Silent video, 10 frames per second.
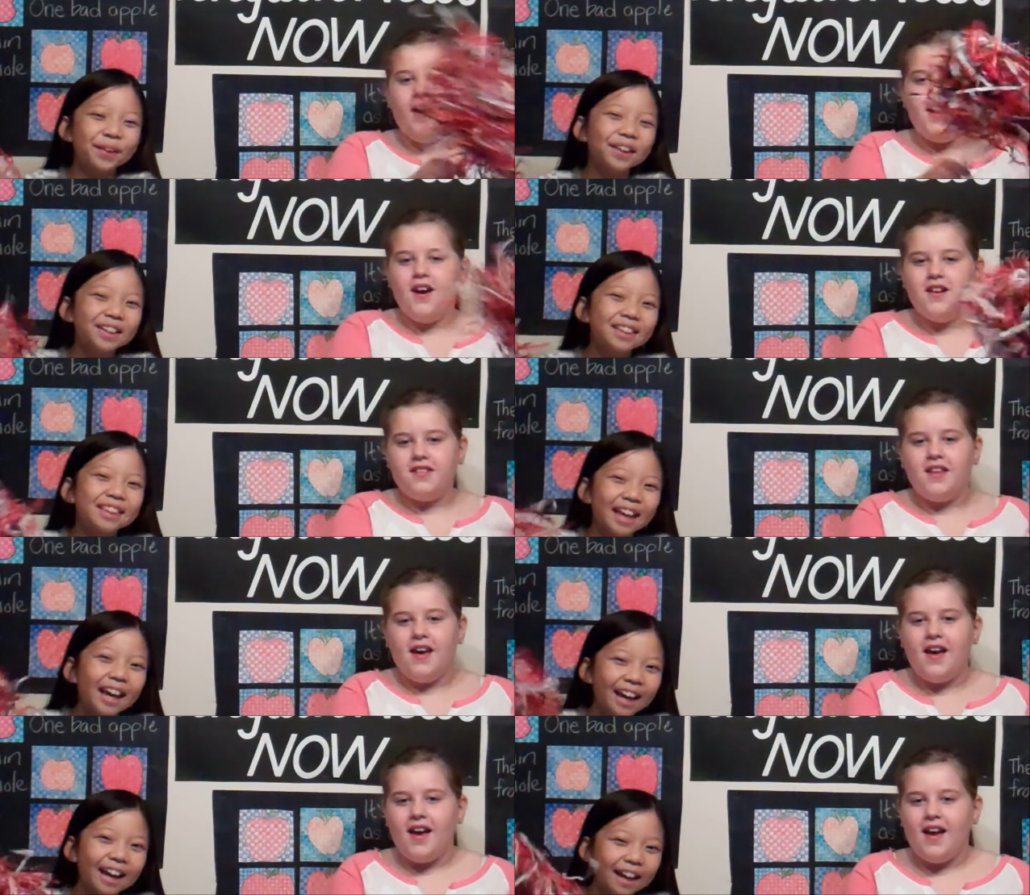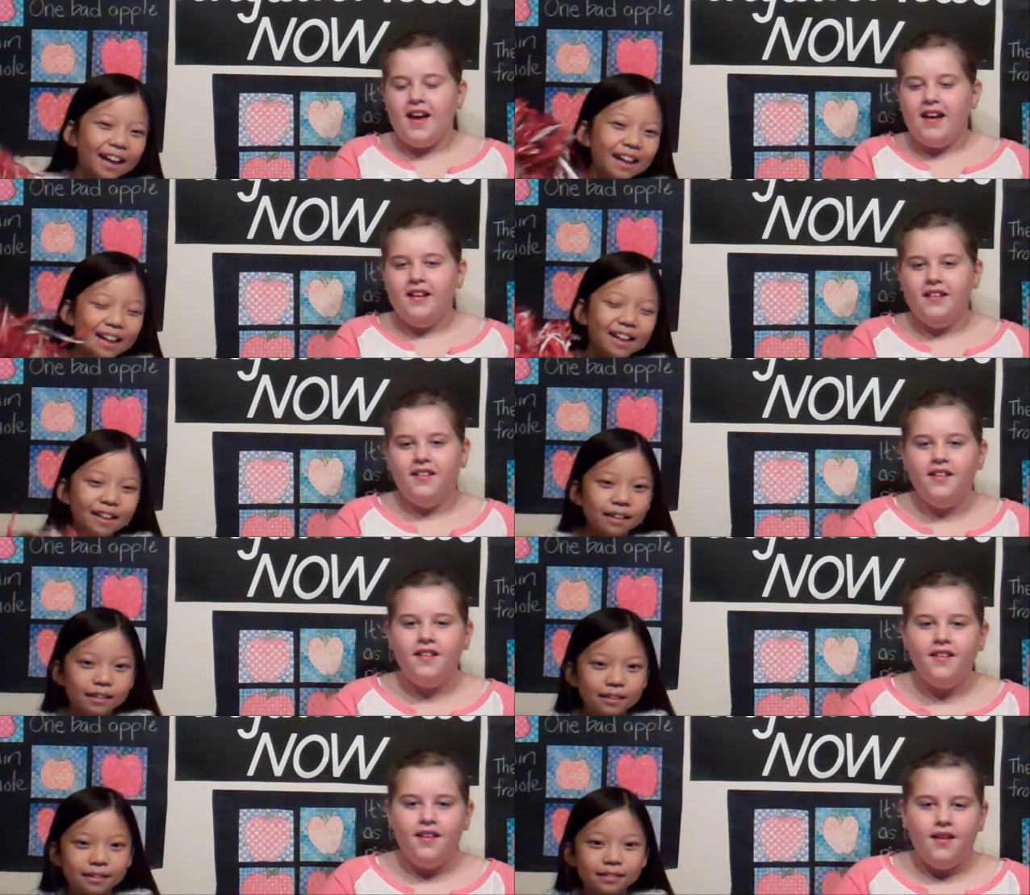Speaker 1: birthday.
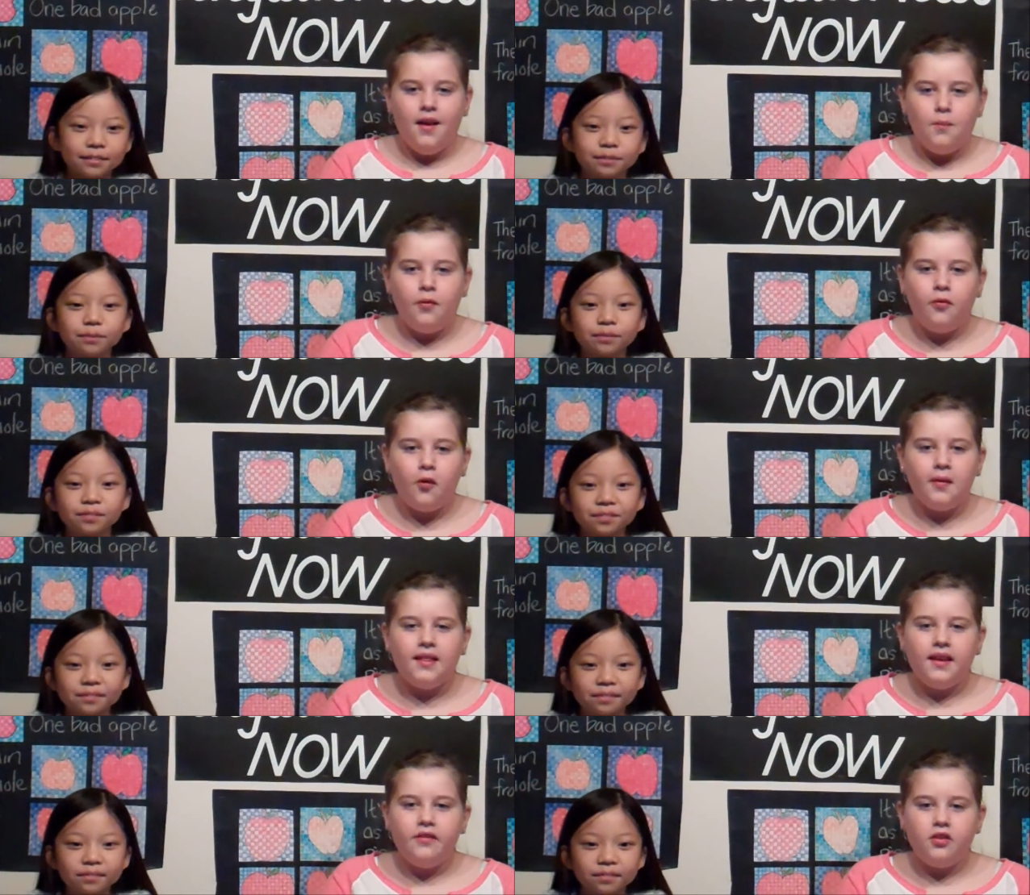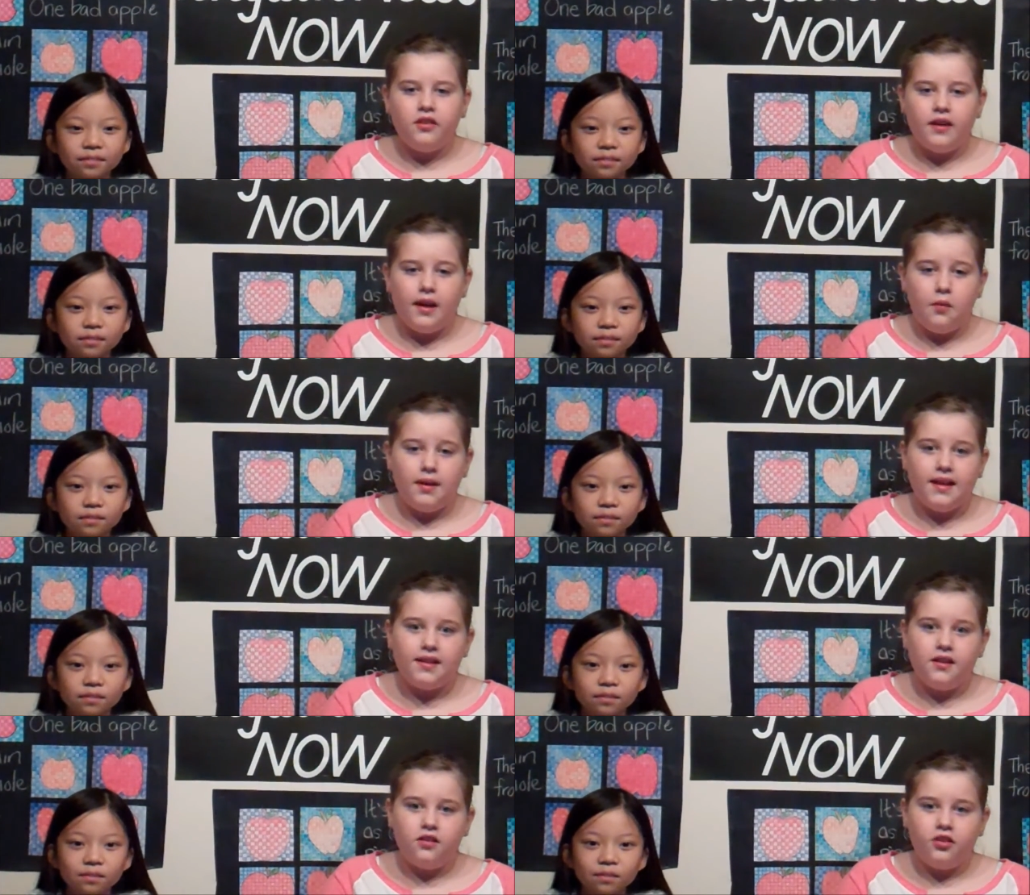Before we leave you today, we'd
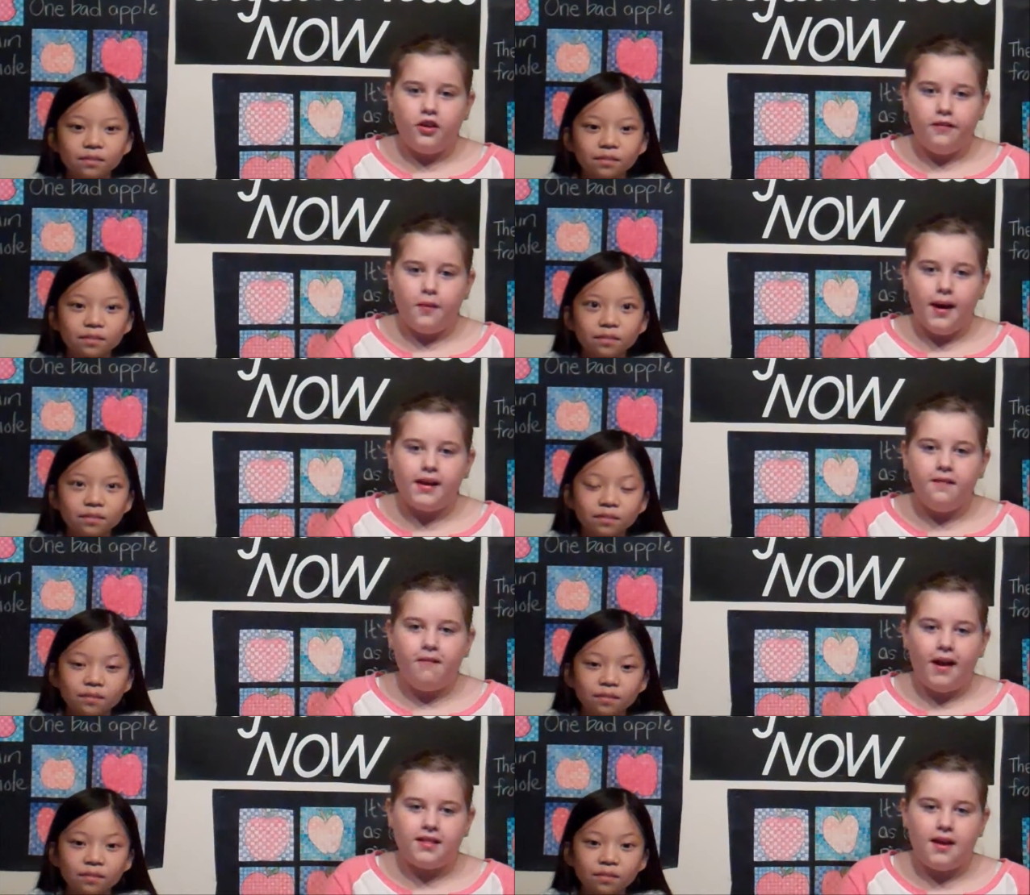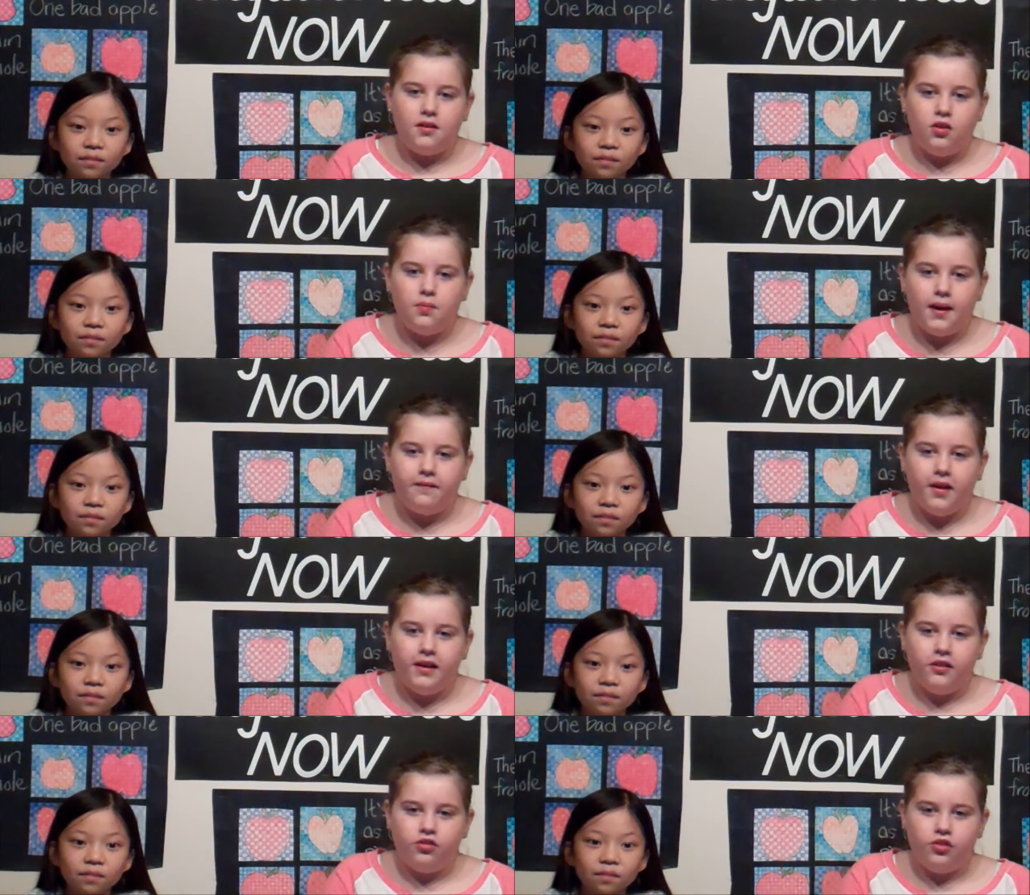like to share a wacky fact that you might
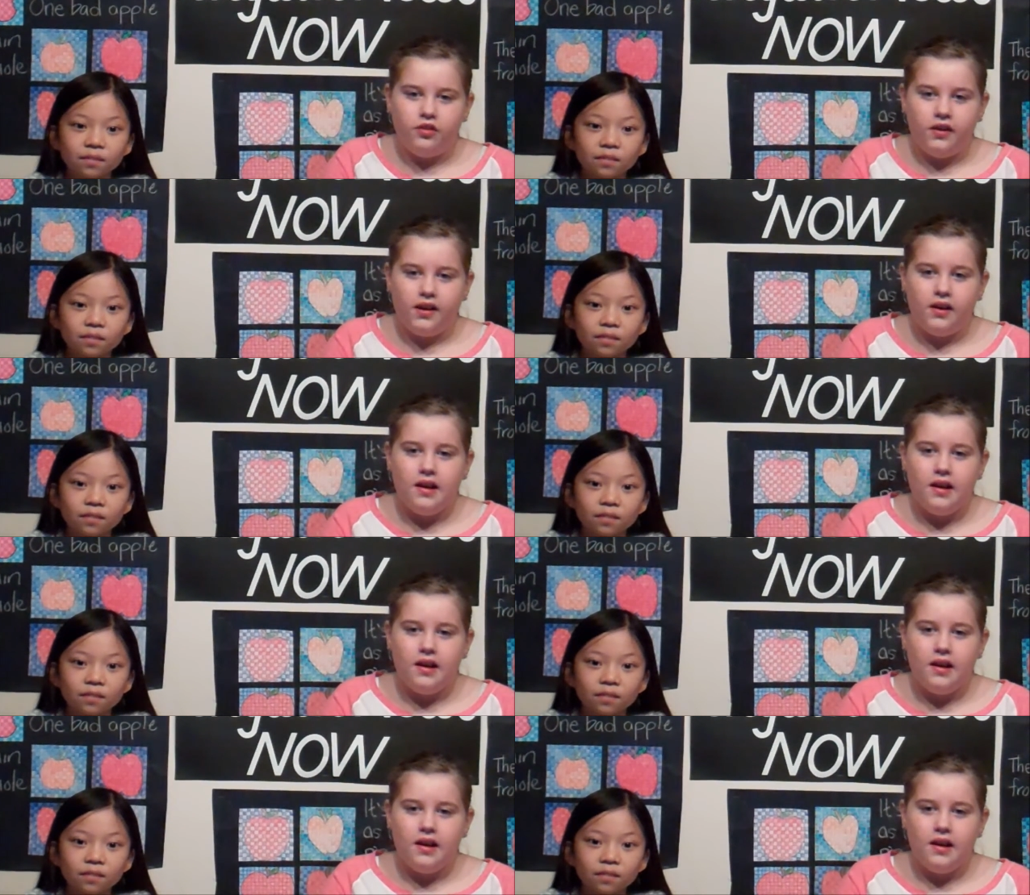find interesting.